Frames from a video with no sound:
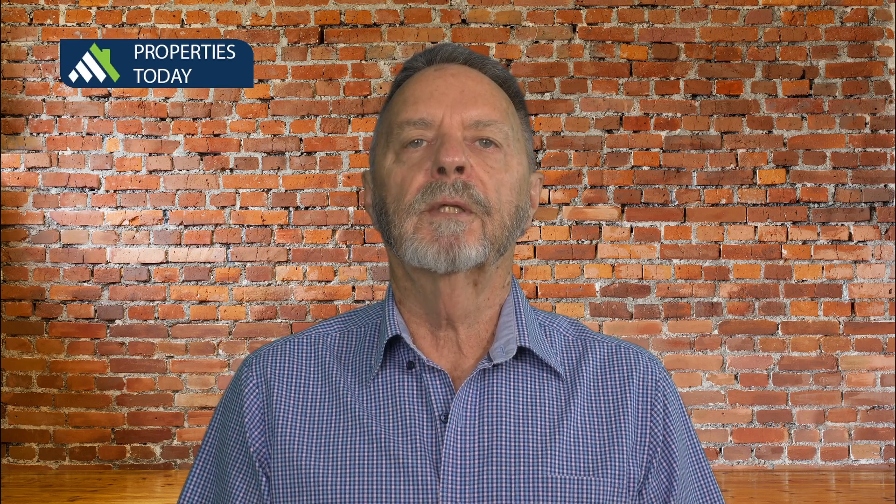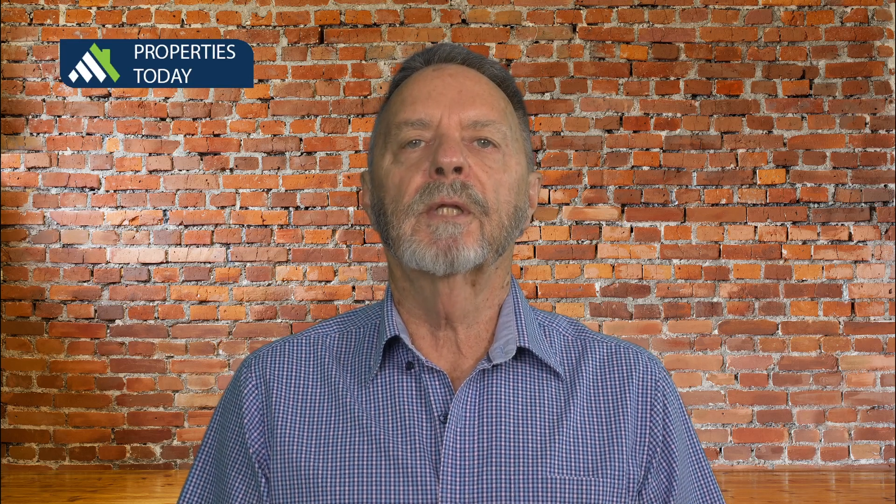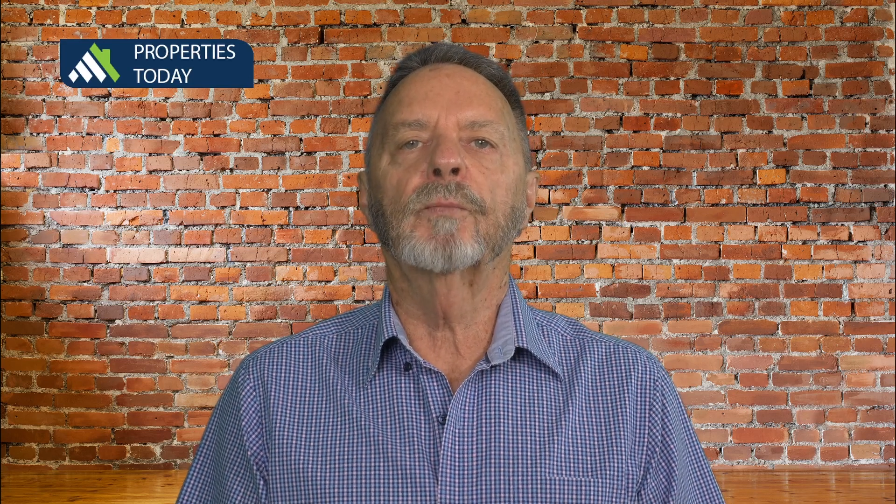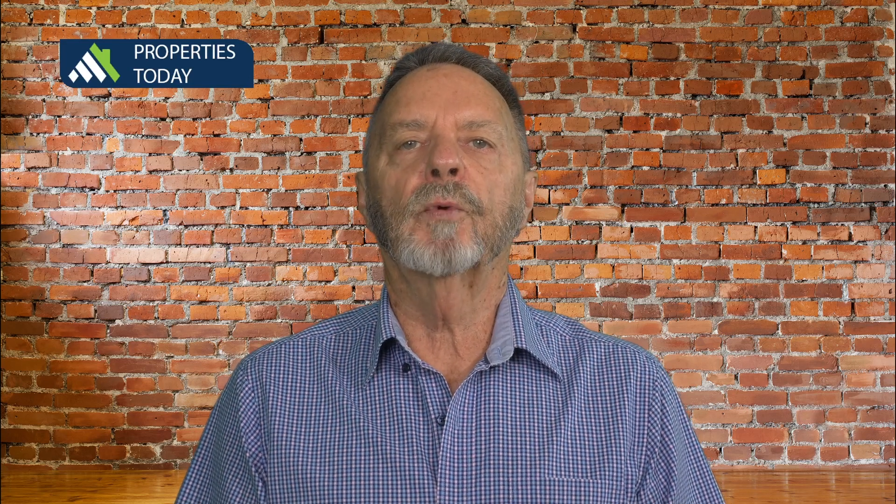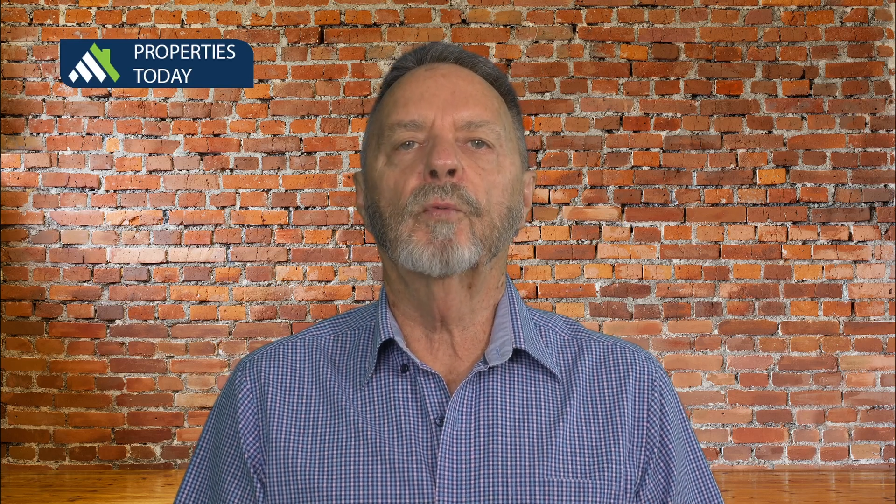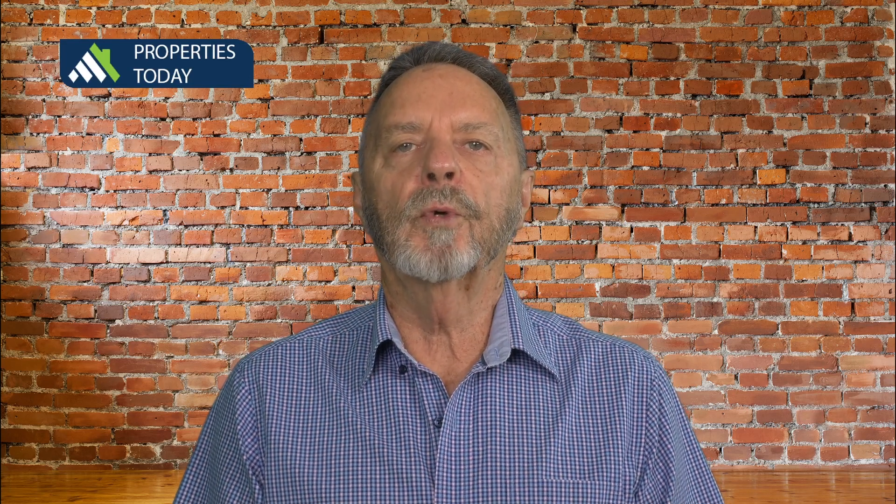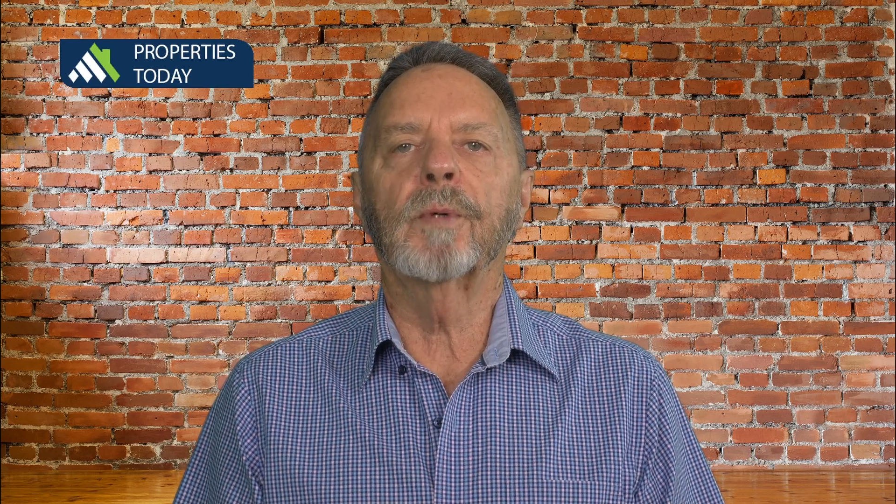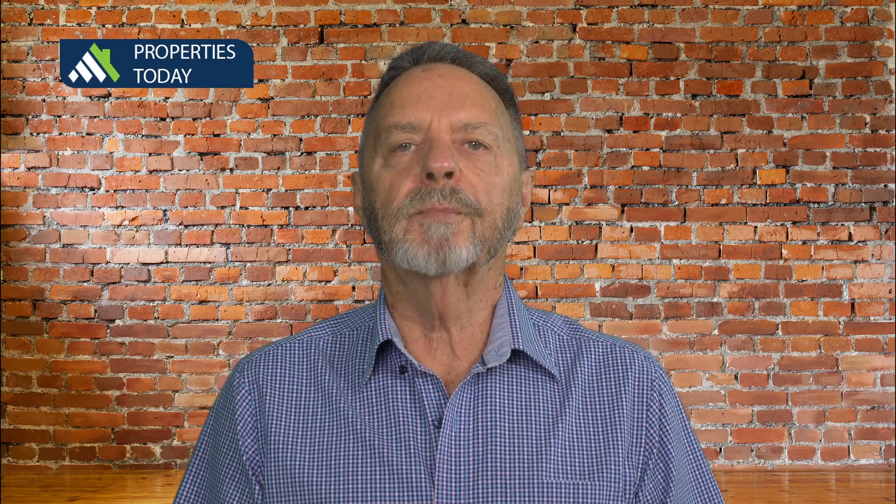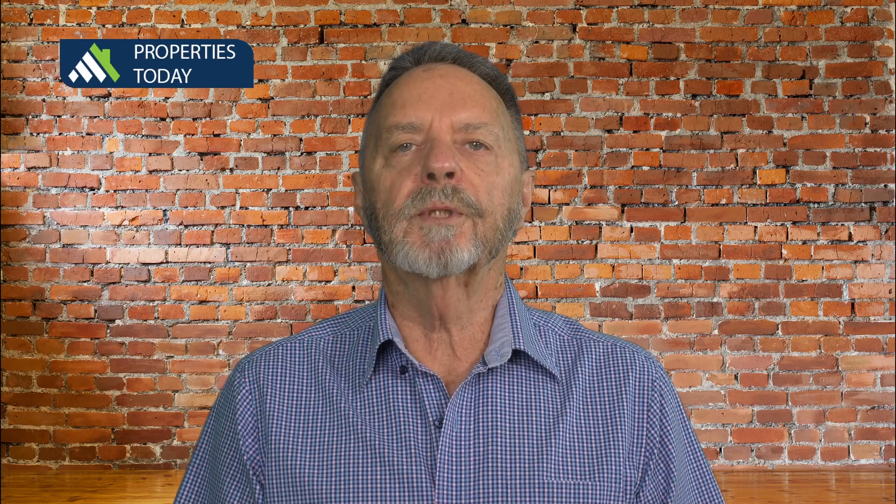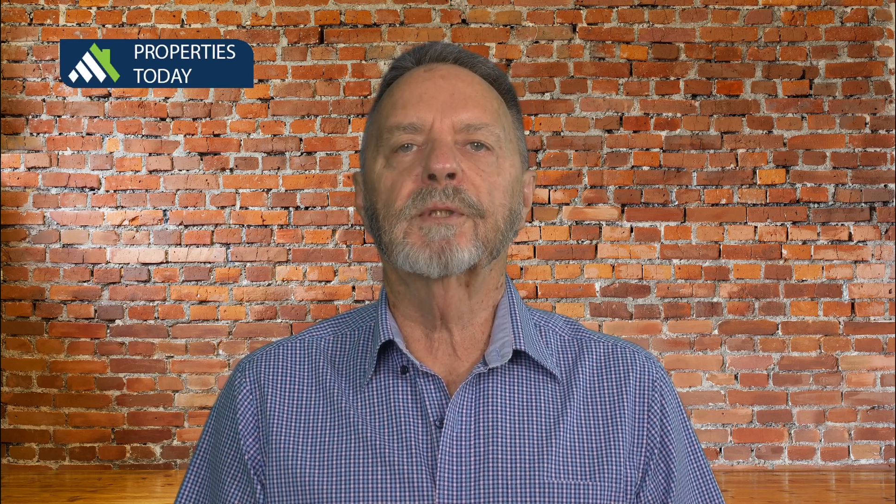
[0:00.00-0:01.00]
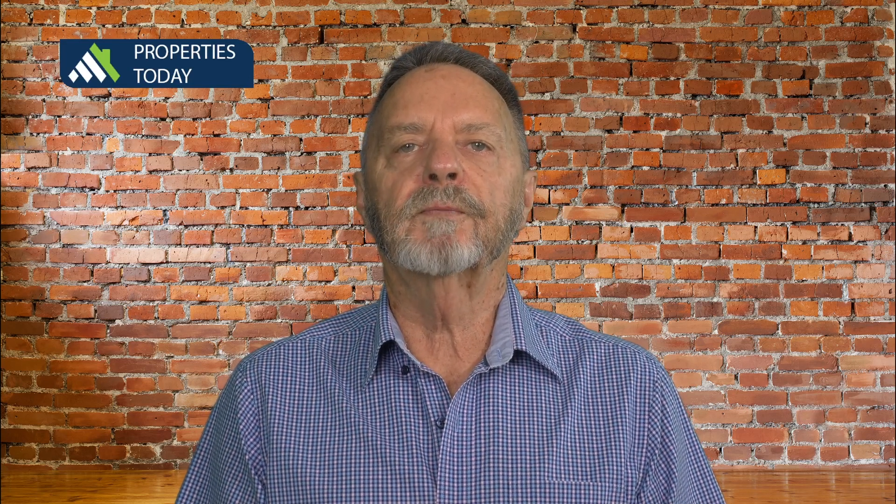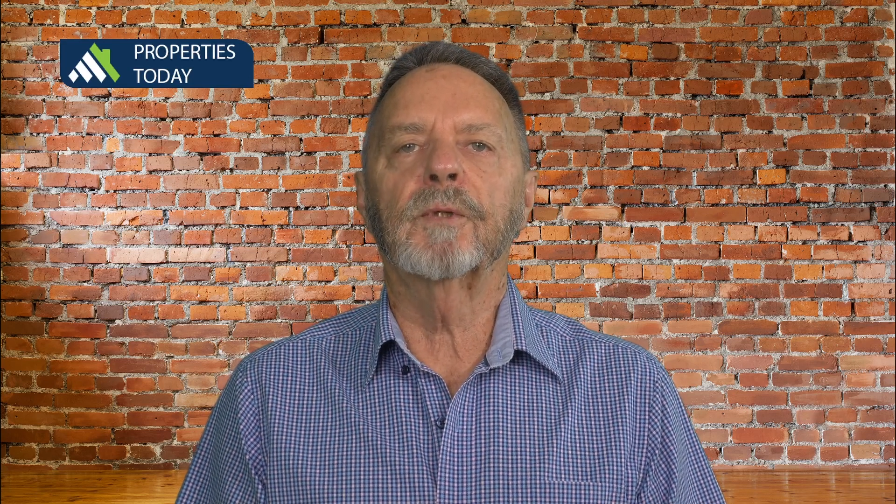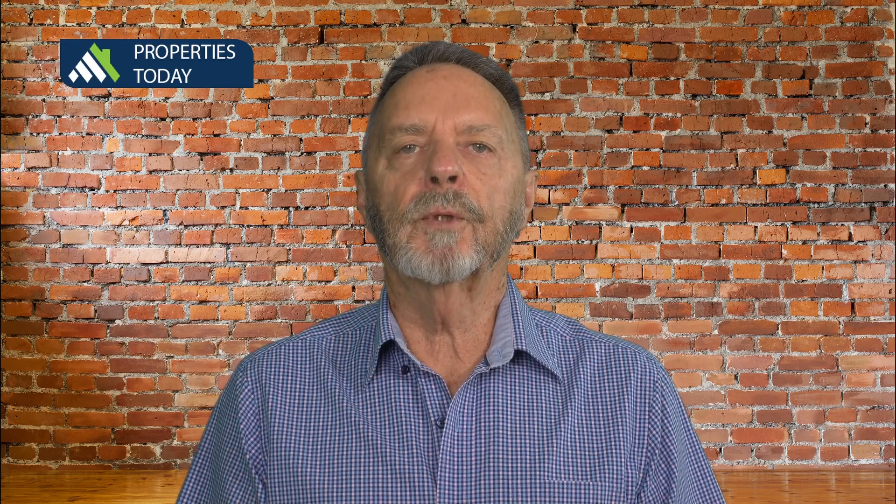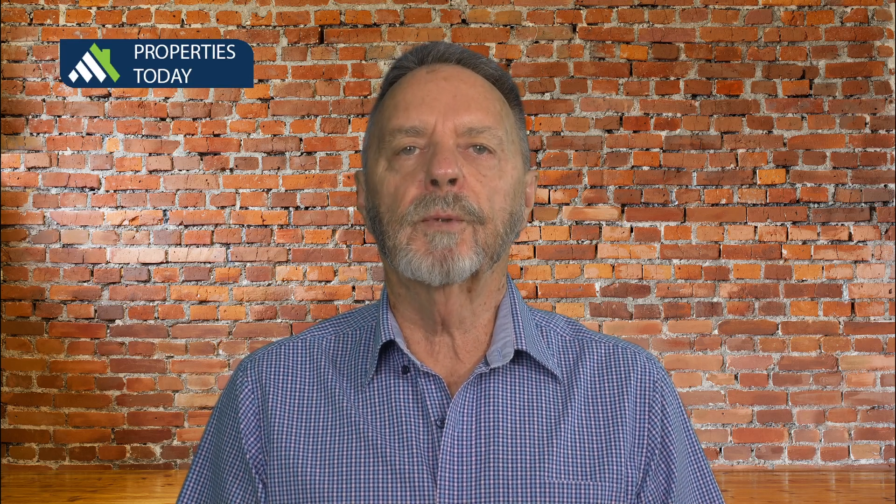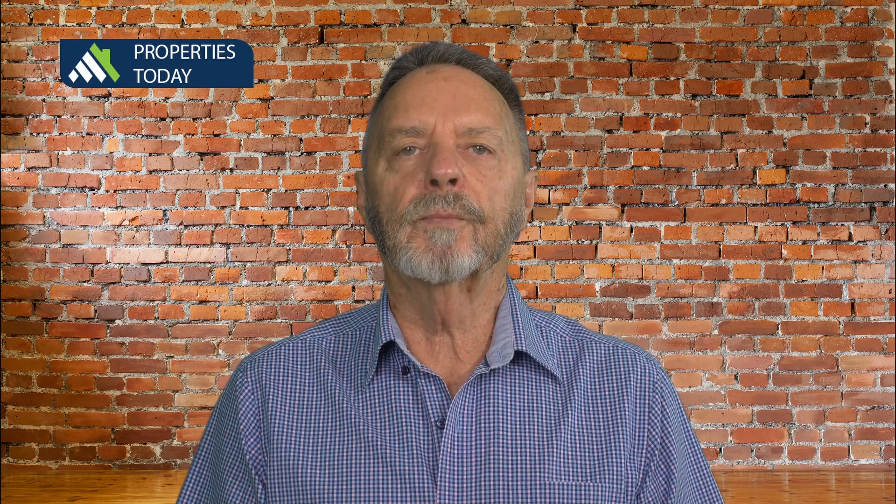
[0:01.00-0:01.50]
that will work best for
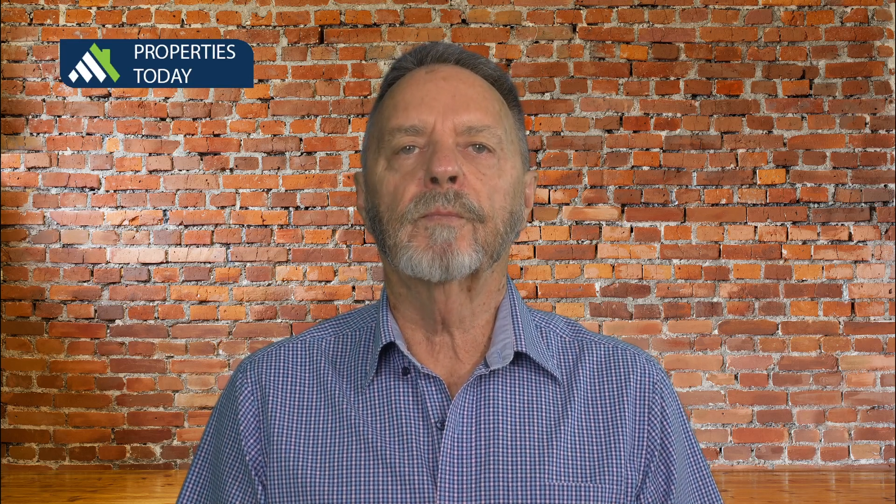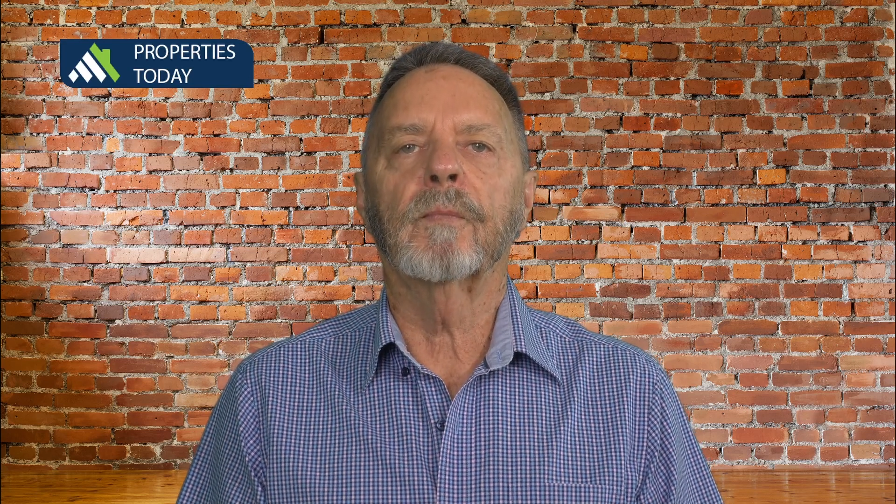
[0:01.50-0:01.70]
you.